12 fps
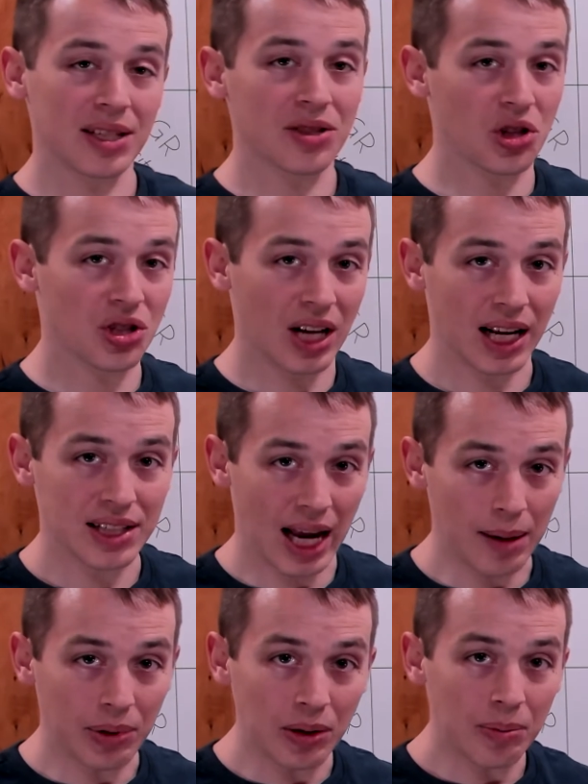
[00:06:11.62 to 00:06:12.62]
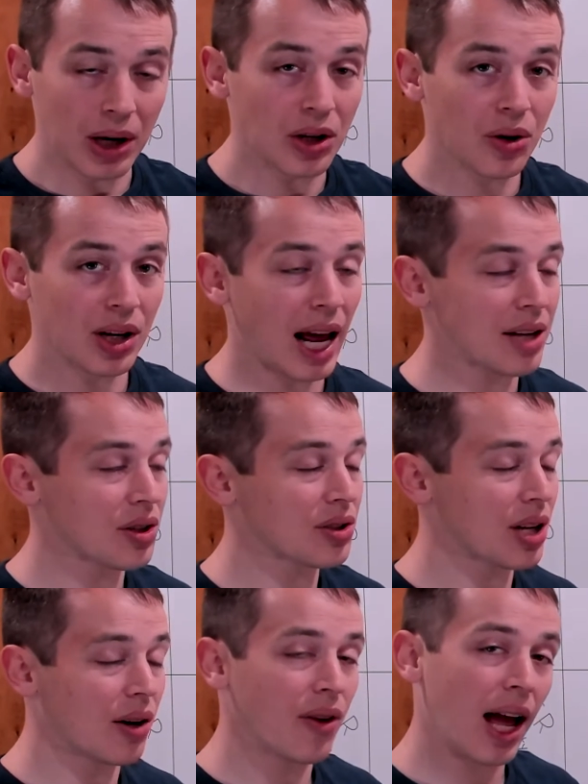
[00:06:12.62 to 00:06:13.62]
is just an example, but you could ask
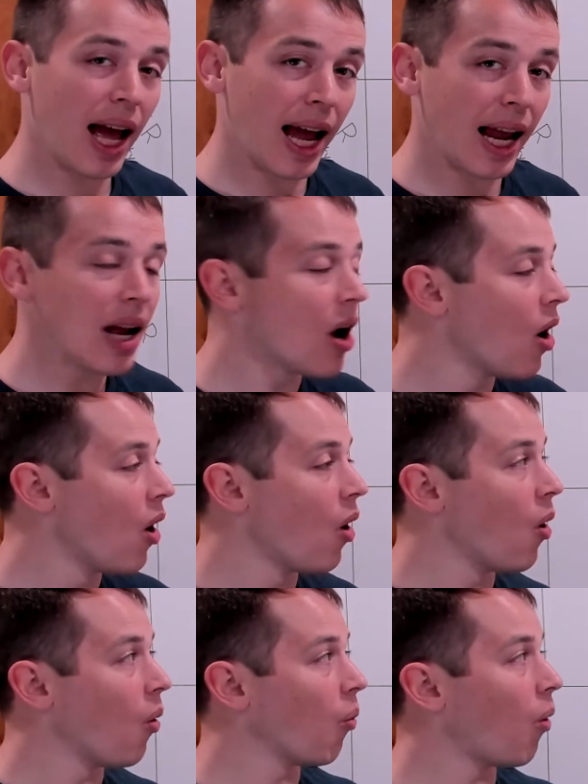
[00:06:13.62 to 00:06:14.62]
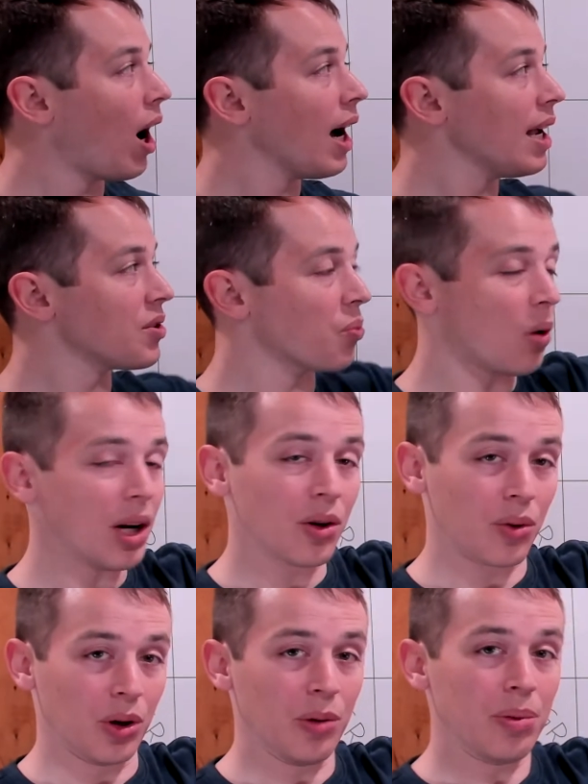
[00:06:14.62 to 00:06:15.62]
yourself, hey, why is one
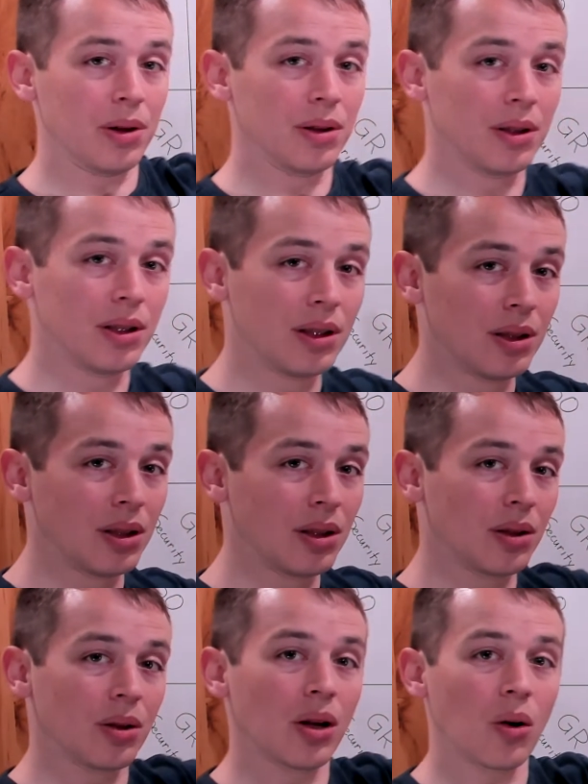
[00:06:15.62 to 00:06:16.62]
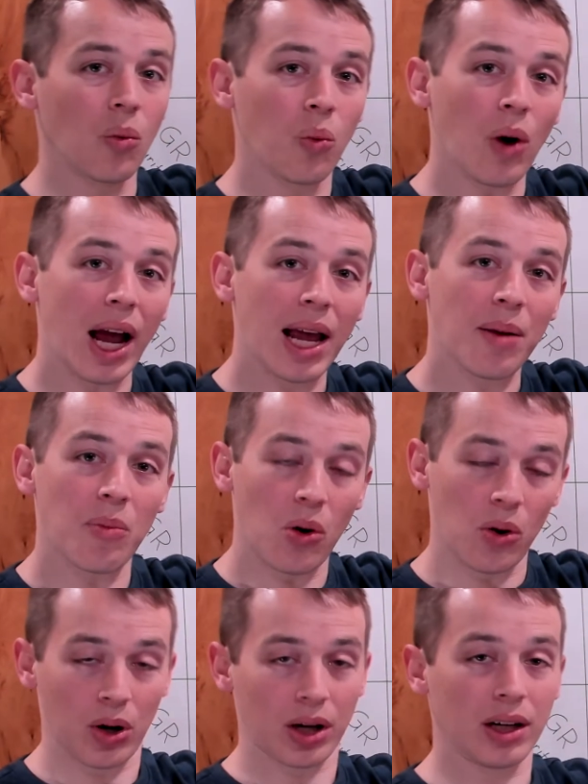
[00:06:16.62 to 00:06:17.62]
group way
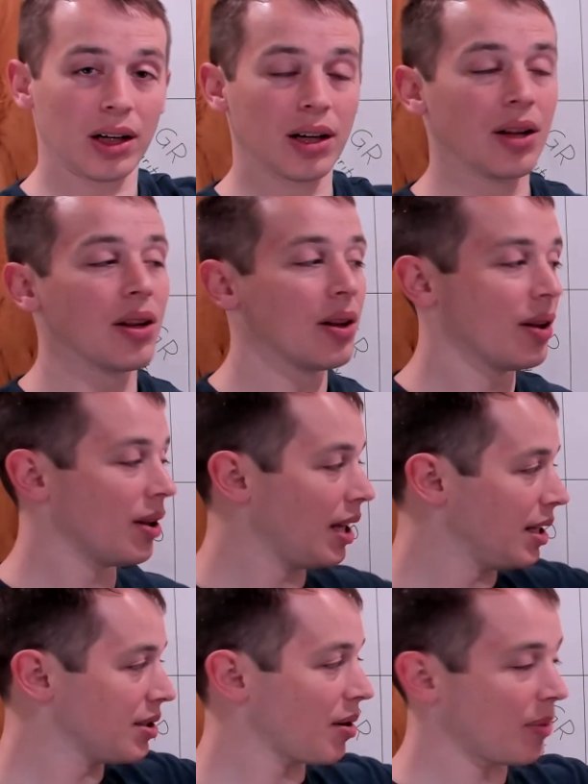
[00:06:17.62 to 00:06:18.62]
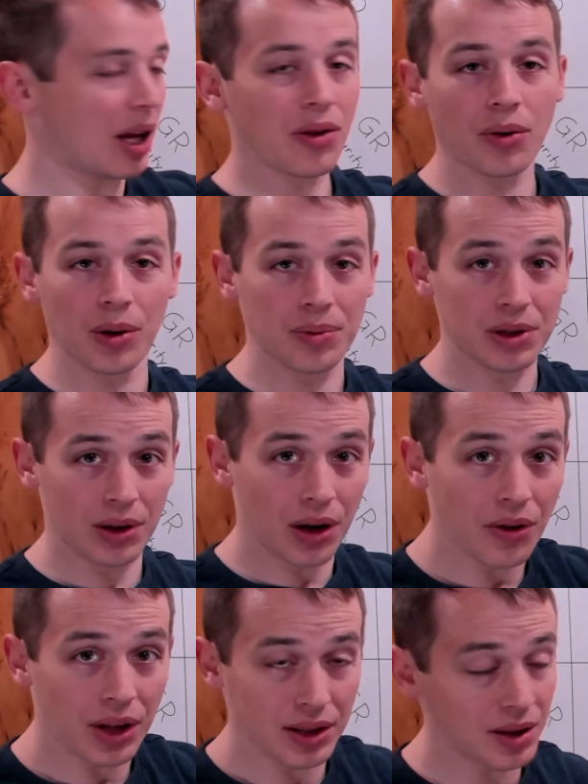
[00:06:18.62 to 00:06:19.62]
more than some of the other groups
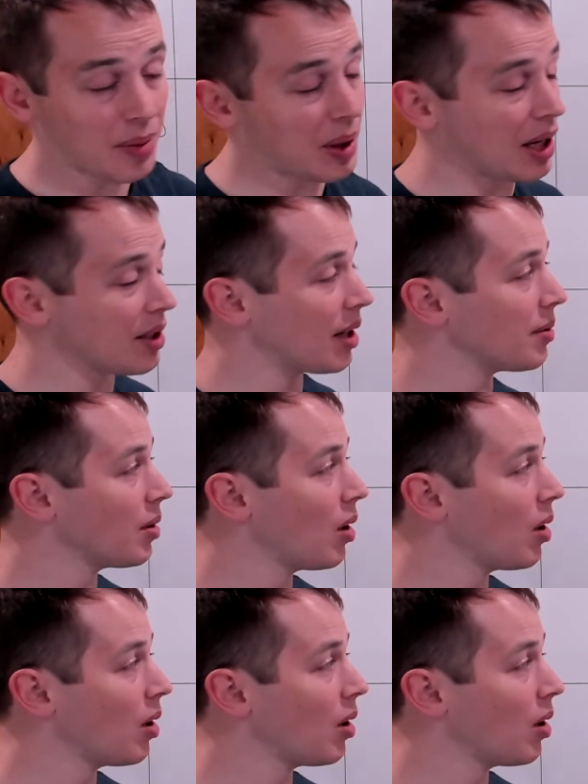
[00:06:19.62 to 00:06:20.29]
on things I'm getting done?